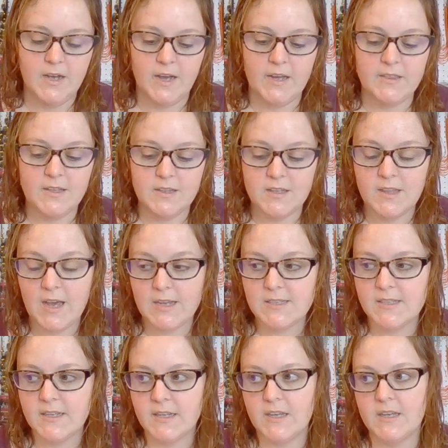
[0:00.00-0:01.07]
And then the last
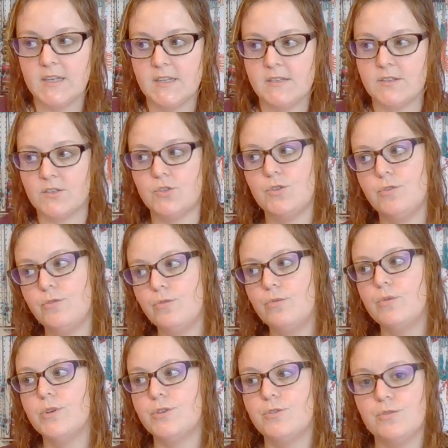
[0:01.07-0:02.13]
thing is
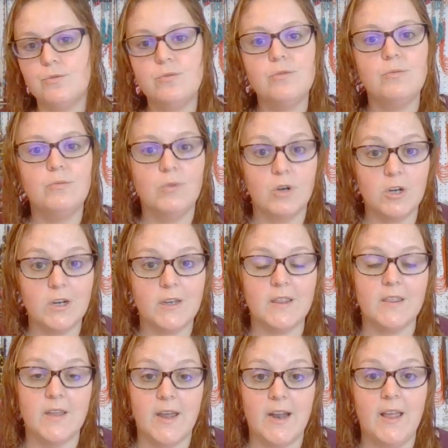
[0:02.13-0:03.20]
to do the work
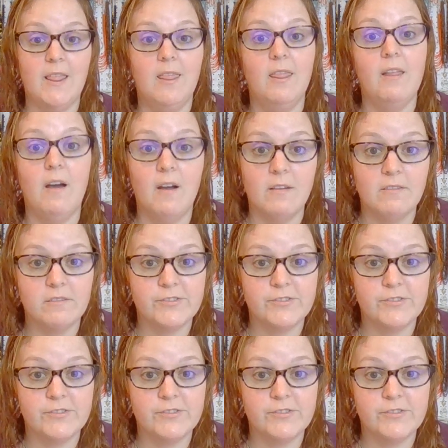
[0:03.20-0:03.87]
that I love.